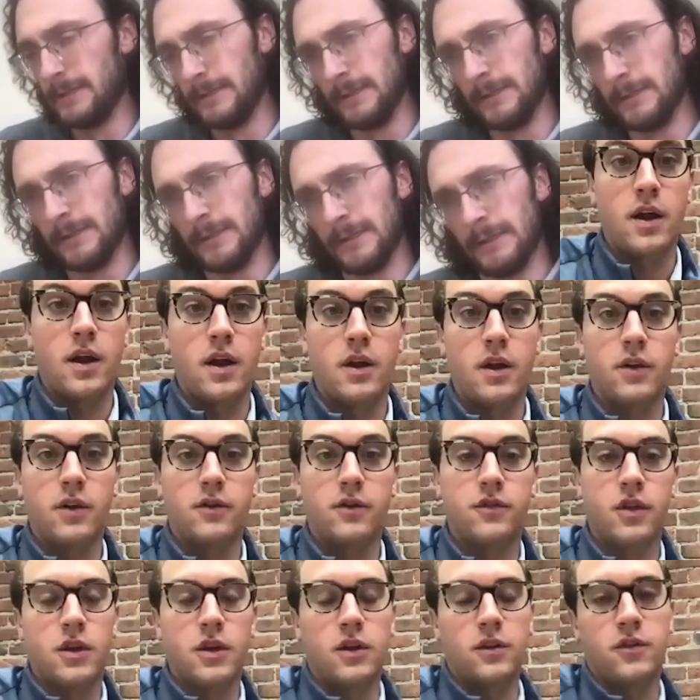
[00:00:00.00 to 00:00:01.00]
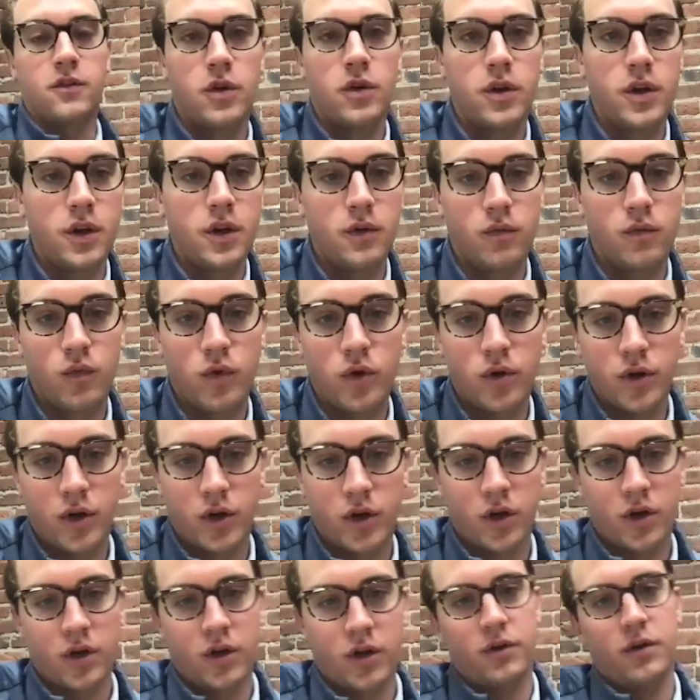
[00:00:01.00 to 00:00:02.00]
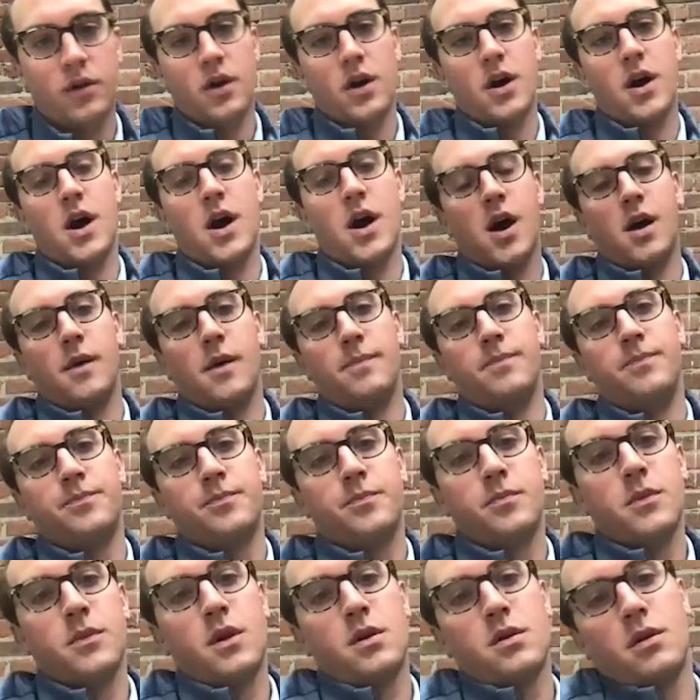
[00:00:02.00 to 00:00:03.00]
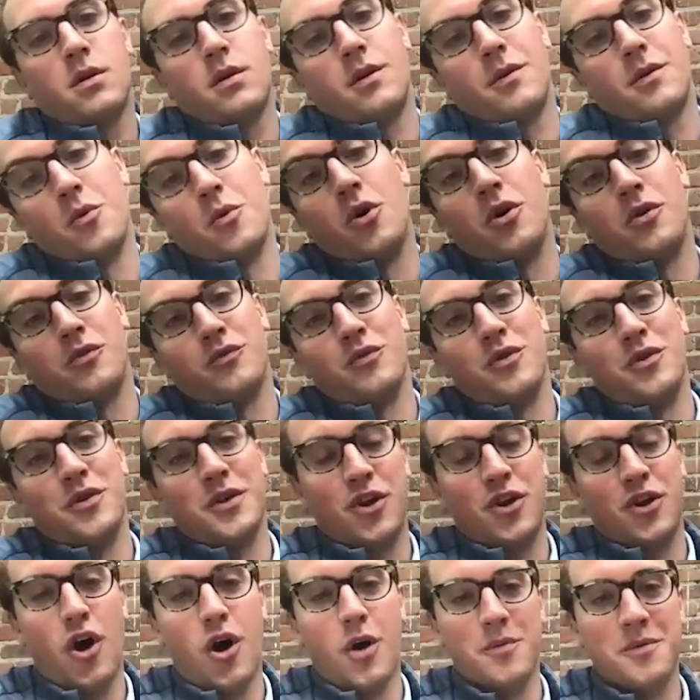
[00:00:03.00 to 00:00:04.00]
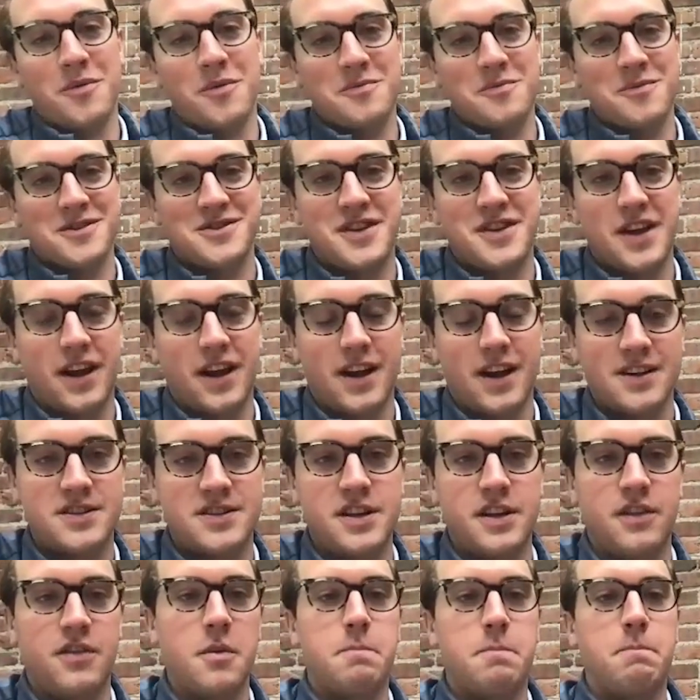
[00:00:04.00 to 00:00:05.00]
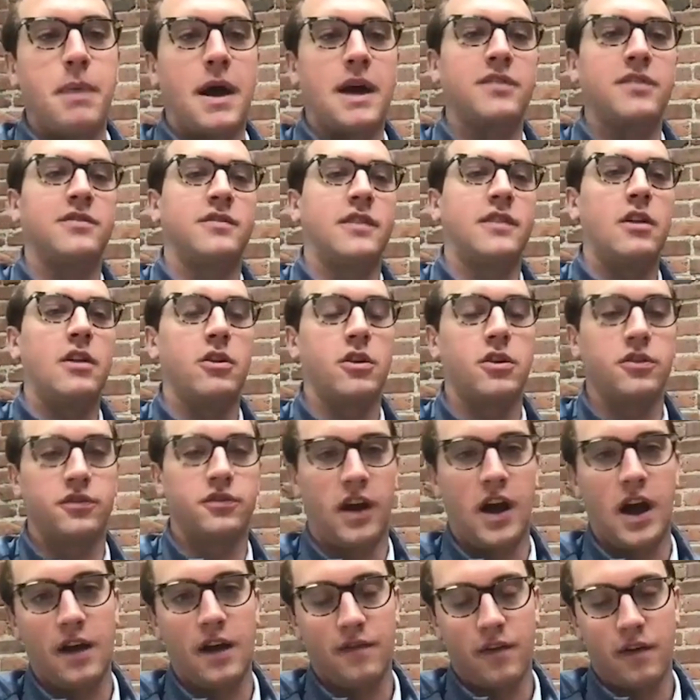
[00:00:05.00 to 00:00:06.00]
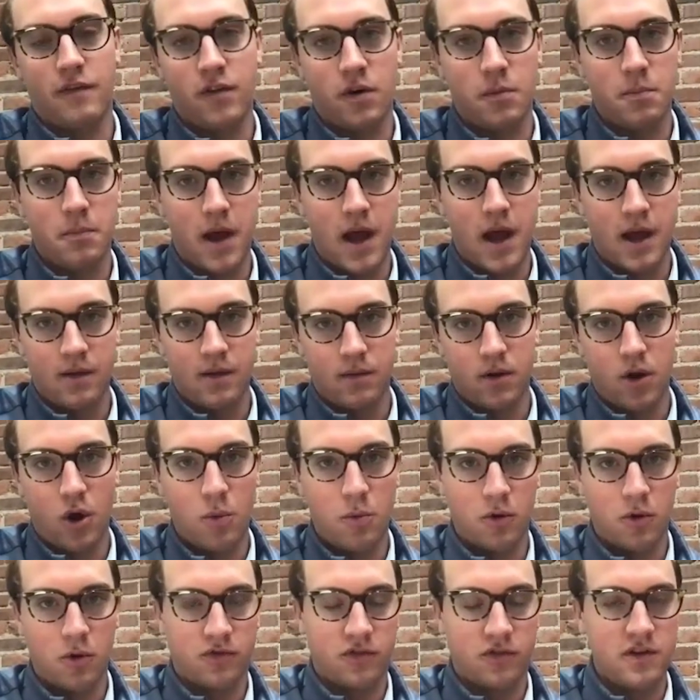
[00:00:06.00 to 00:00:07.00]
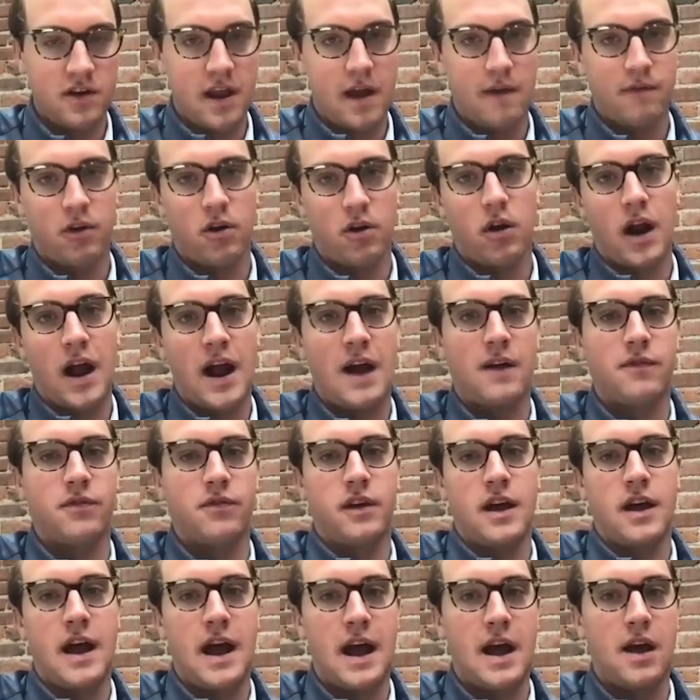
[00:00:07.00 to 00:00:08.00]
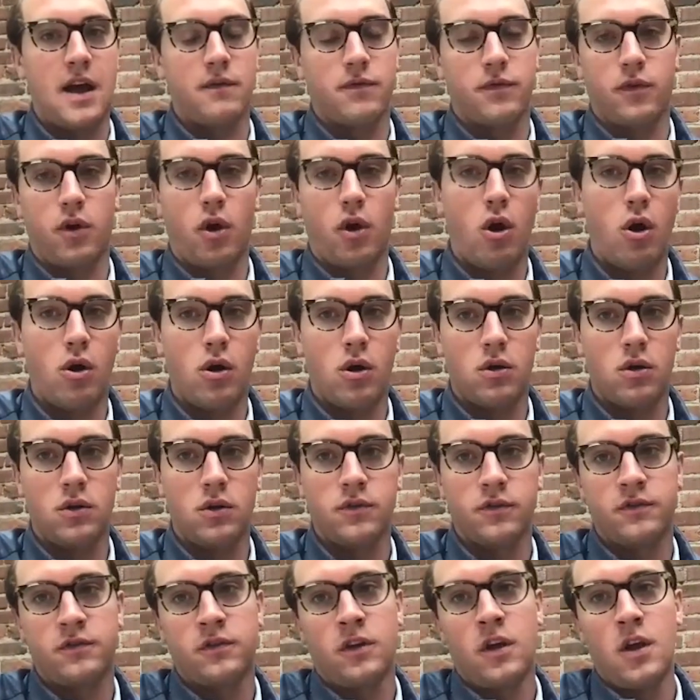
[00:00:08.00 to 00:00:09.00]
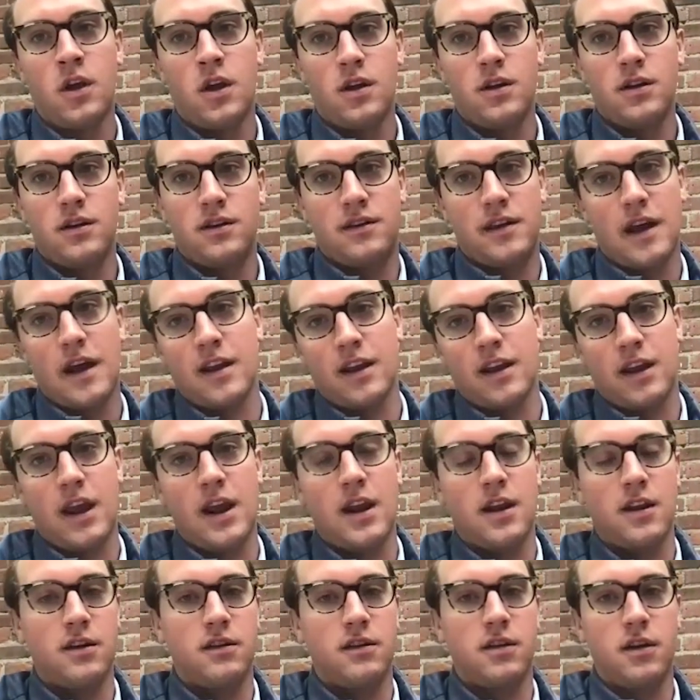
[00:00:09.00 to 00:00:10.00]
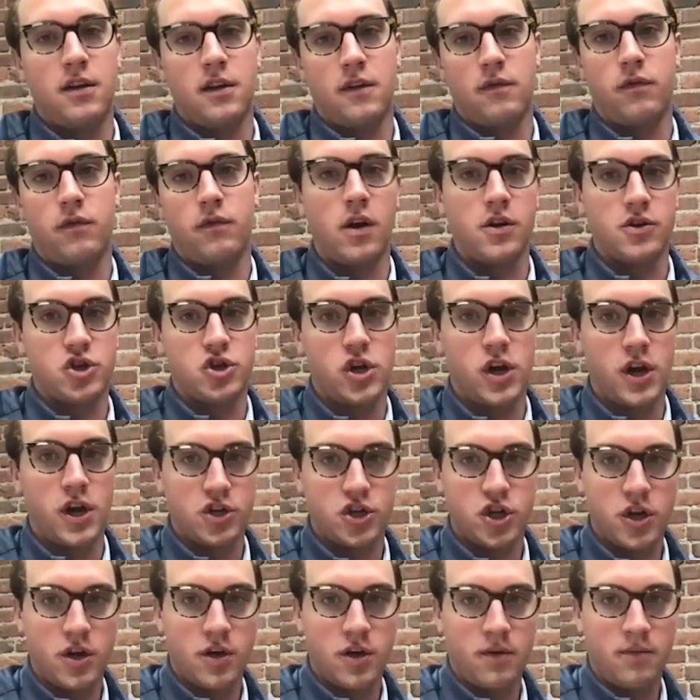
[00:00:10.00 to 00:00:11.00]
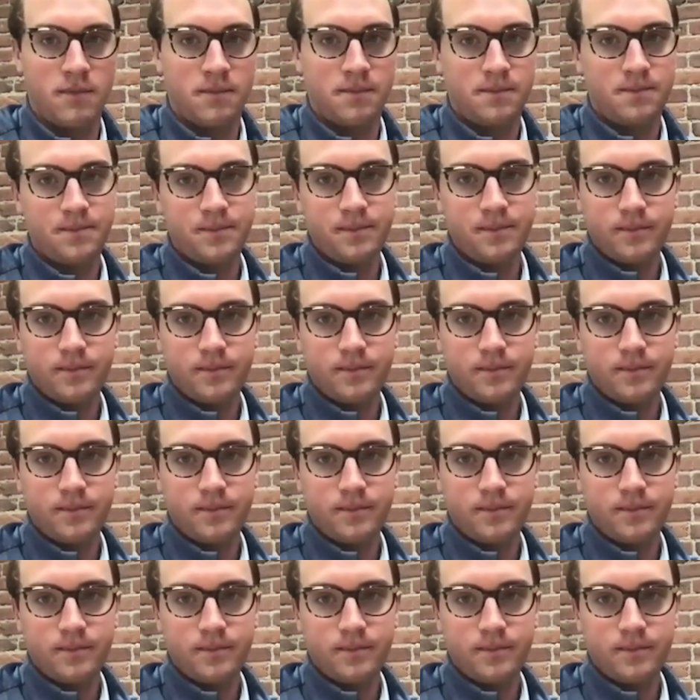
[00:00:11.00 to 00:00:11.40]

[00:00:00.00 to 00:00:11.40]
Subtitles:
Yeah, it's a really, really good, really common mistake I see. The best sellers I've ever met almost never have to have calls dedicated to differentiation.